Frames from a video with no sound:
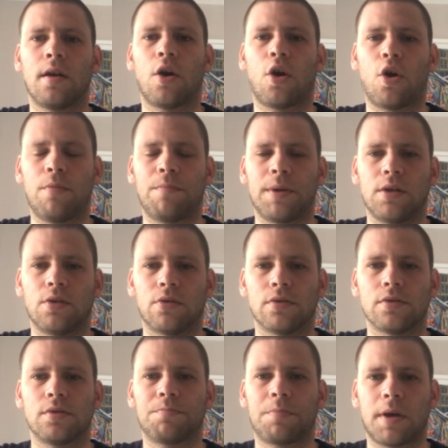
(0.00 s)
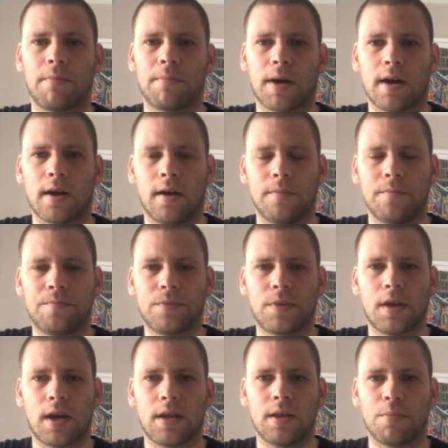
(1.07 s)
or beat notes per bar,
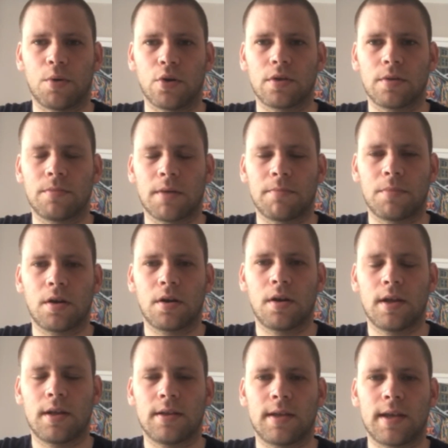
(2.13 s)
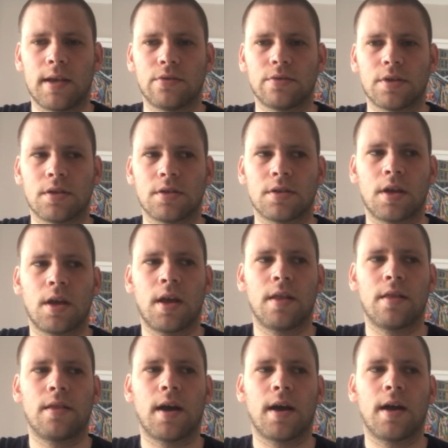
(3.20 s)
and the bottom number tells us
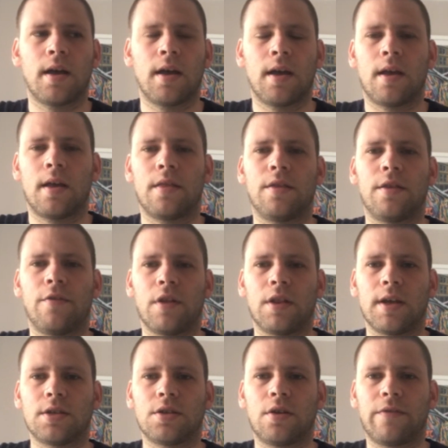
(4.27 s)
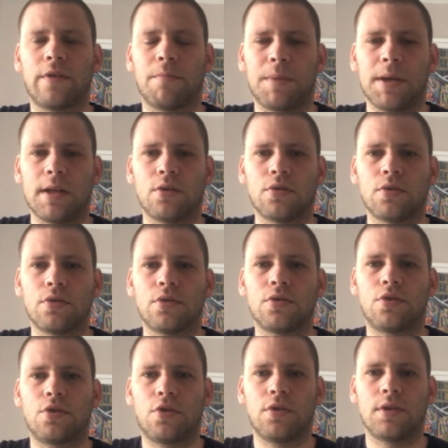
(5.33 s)
that the relation of the beat note
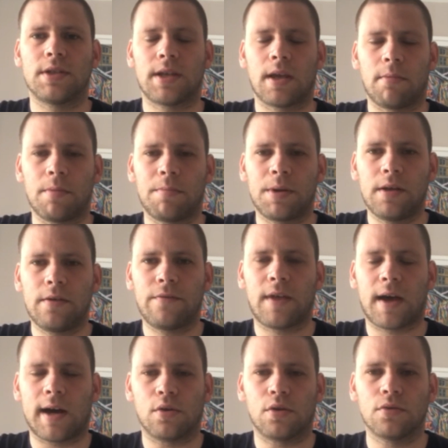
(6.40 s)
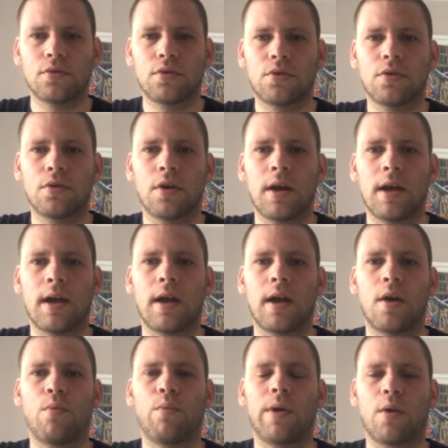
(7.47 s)
to the semi-breve, that whole note,
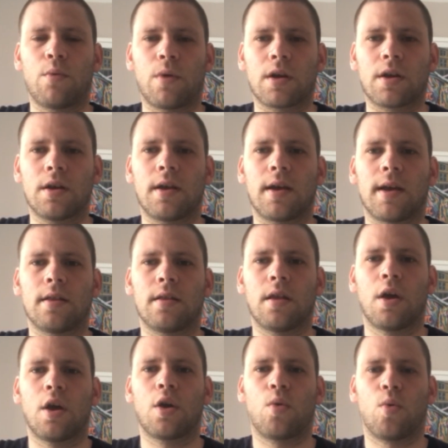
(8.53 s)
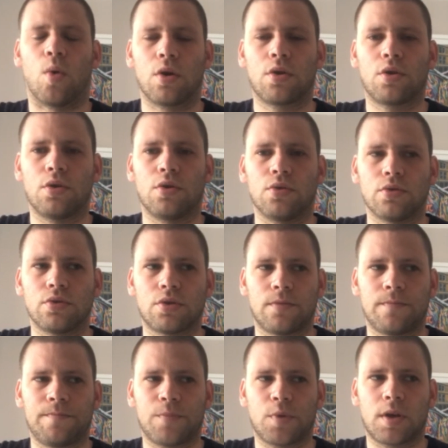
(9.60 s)
we are working in quarter notes,
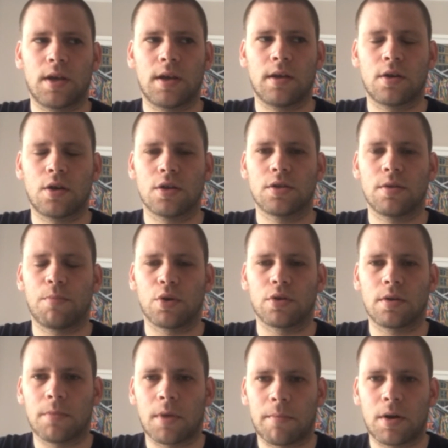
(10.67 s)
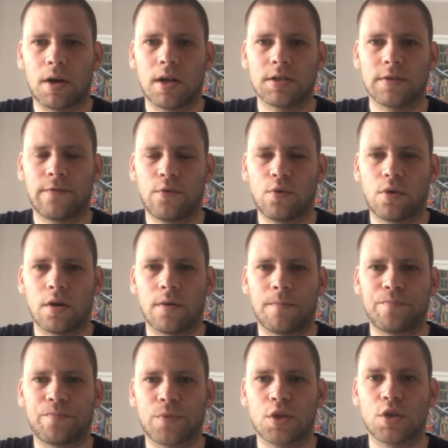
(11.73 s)
okay, because the bottom number is 4.
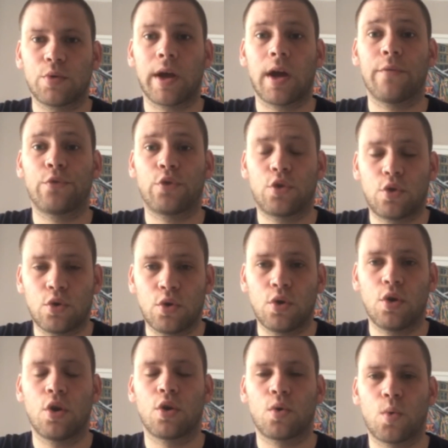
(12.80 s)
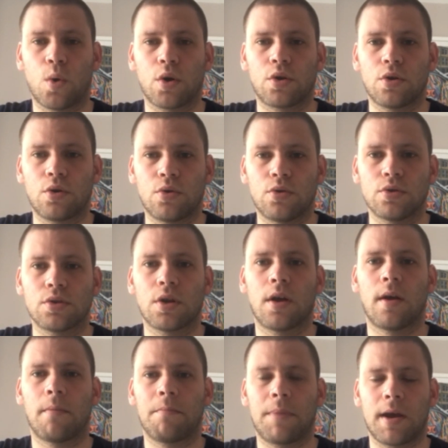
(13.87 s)
So we have 2 quarter notes
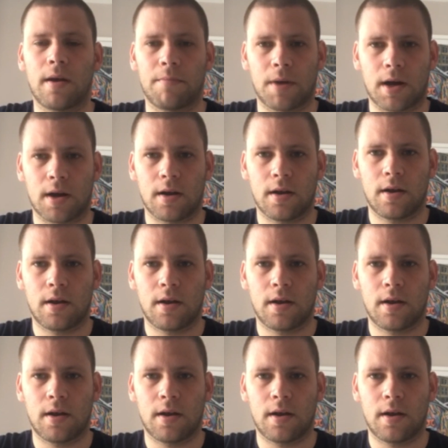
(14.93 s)
per bar.